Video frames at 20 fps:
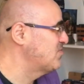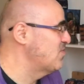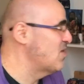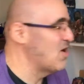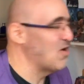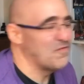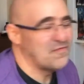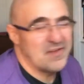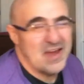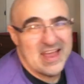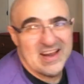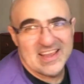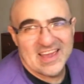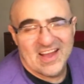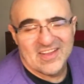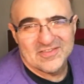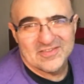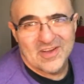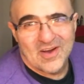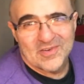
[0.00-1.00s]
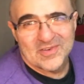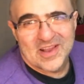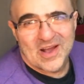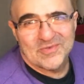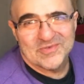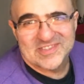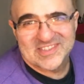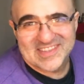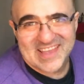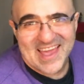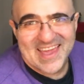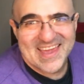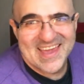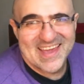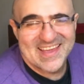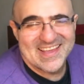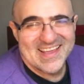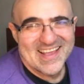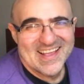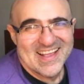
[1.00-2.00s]
Well, fairly unknown, I would say.
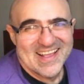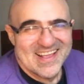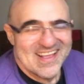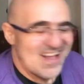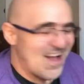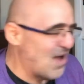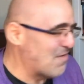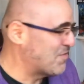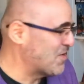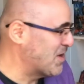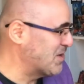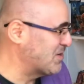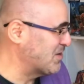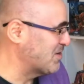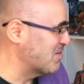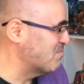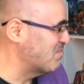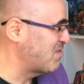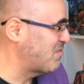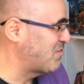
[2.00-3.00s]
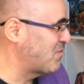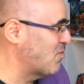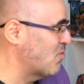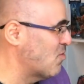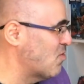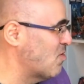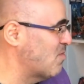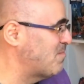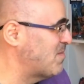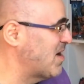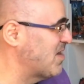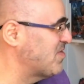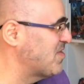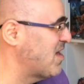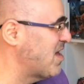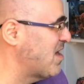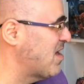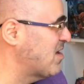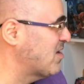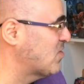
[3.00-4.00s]
I've heard of them before, but
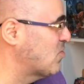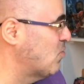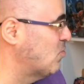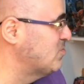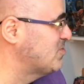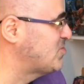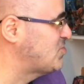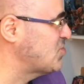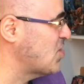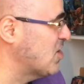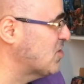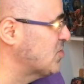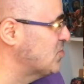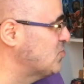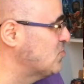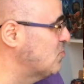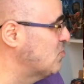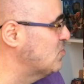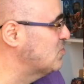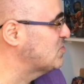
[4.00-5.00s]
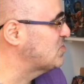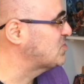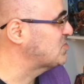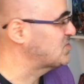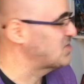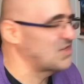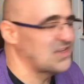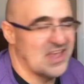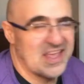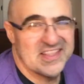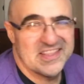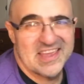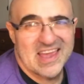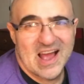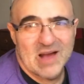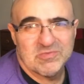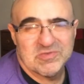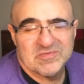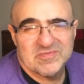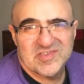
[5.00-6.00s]
they're called Juggernaut, and the
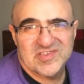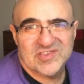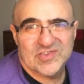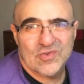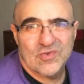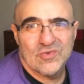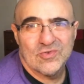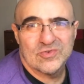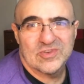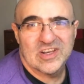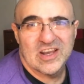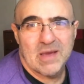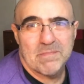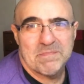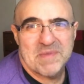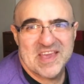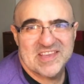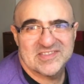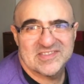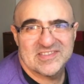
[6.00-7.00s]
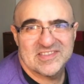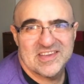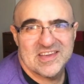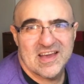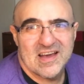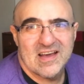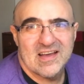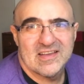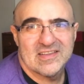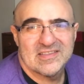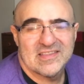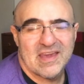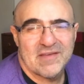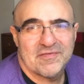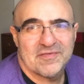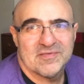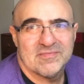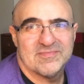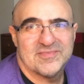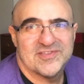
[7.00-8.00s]
album is called La Bestia. They're
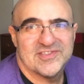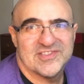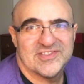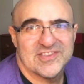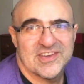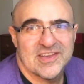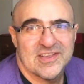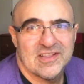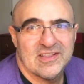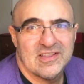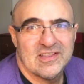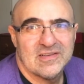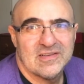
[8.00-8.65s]
from Brazil.